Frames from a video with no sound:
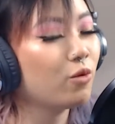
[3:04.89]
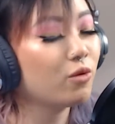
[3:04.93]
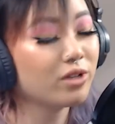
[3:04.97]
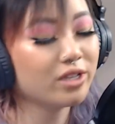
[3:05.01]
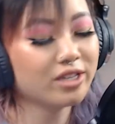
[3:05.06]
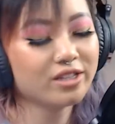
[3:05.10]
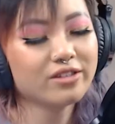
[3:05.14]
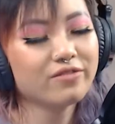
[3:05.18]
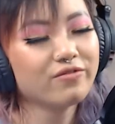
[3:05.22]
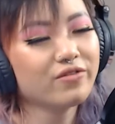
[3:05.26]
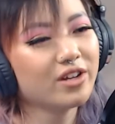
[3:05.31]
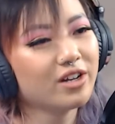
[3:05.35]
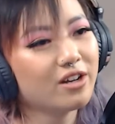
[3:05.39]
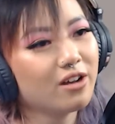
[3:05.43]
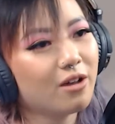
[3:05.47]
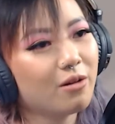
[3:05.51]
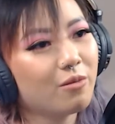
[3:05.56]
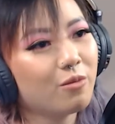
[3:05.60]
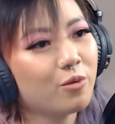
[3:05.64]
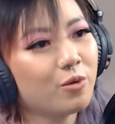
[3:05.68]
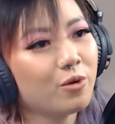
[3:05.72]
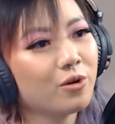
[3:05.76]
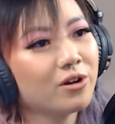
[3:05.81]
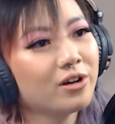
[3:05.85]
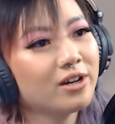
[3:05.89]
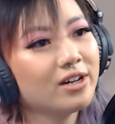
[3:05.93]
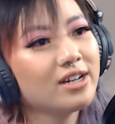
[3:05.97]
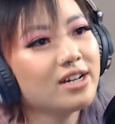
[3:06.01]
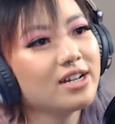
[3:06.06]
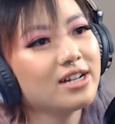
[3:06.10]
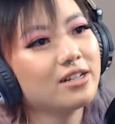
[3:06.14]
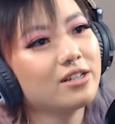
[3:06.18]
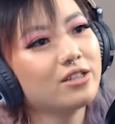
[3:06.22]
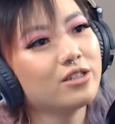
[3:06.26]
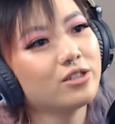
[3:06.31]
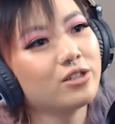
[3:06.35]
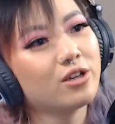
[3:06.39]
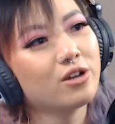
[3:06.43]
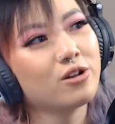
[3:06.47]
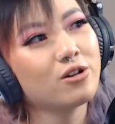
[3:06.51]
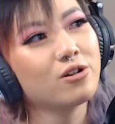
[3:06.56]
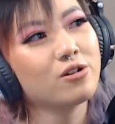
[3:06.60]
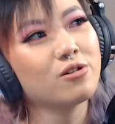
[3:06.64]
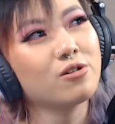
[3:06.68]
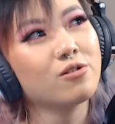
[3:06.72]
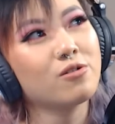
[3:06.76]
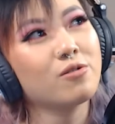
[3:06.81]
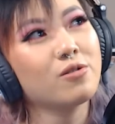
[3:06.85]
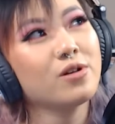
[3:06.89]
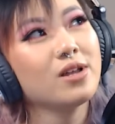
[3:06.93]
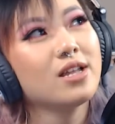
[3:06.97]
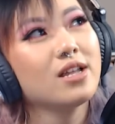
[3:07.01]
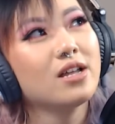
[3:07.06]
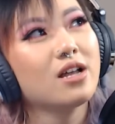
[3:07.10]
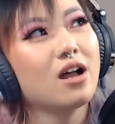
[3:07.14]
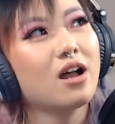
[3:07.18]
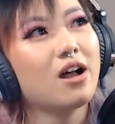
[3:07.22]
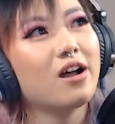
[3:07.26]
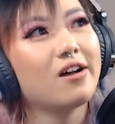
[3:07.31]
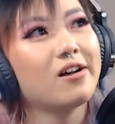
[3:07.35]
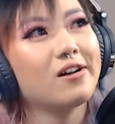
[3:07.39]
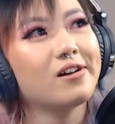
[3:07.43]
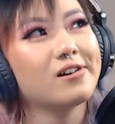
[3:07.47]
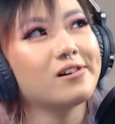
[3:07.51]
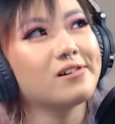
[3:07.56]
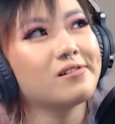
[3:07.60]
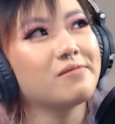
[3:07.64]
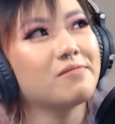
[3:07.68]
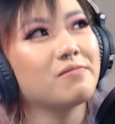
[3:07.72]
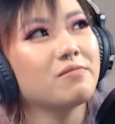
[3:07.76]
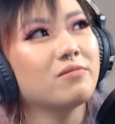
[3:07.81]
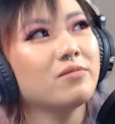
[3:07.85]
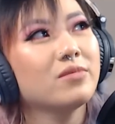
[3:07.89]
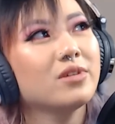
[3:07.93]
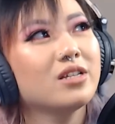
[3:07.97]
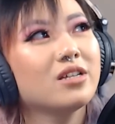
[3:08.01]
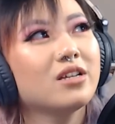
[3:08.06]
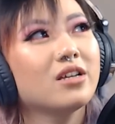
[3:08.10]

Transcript: Vietnam War, and so the